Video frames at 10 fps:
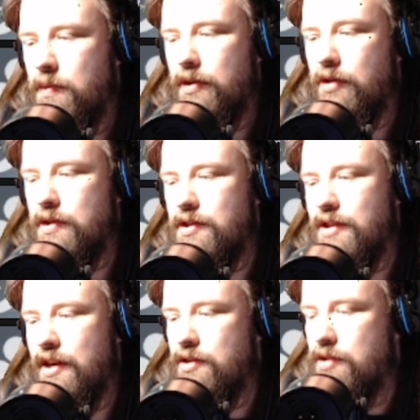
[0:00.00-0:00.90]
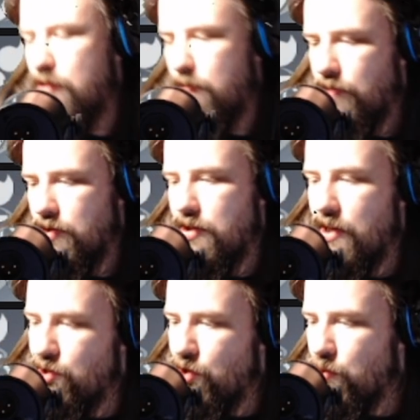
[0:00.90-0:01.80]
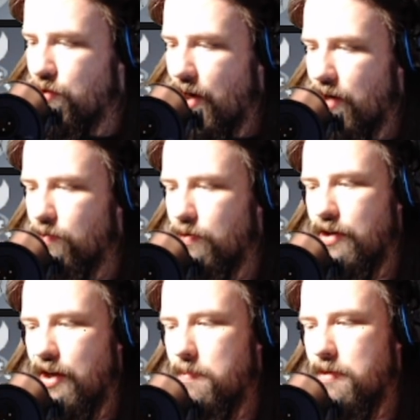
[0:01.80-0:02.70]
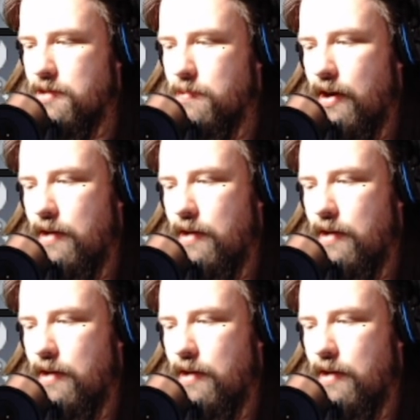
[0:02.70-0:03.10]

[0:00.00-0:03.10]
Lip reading: will increase Sessho Sakura damage by